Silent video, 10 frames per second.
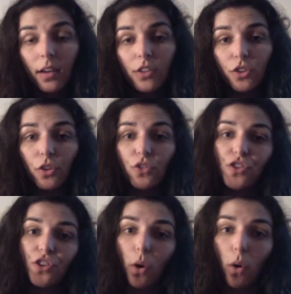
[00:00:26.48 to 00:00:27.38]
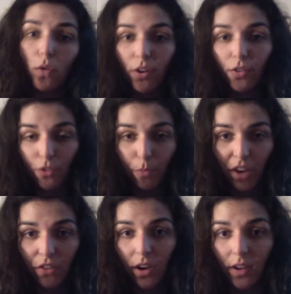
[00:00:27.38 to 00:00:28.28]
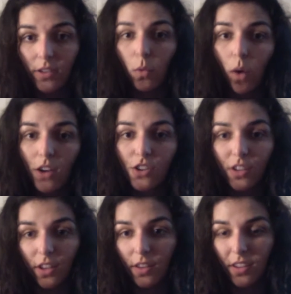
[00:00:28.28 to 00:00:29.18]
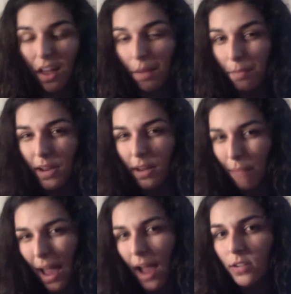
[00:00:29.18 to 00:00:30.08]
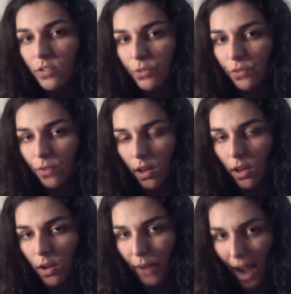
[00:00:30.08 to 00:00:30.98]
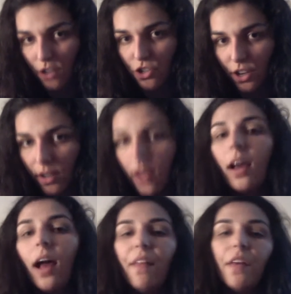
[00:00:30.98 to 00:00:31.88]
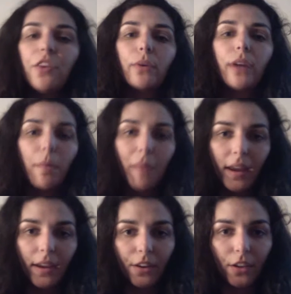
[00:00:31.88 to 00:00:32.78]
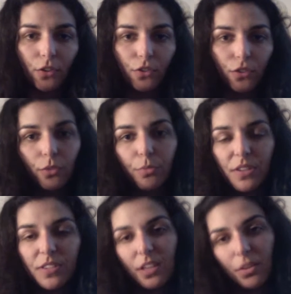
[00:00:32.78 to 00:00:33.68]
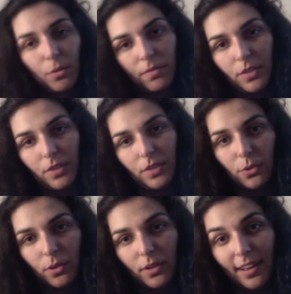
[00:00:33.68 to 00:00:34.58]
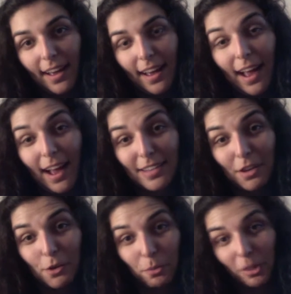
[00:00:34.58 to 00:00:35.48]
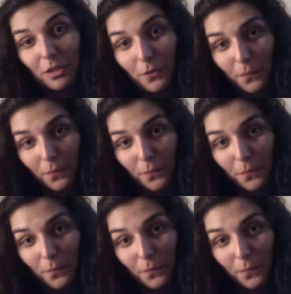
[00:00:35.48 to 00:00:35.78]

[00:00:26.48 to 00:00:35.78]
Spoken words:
So you'll just go over to Patreon to watch the 10-minute max reaction, and then you would come back here to YouTube to see the review as I normally do.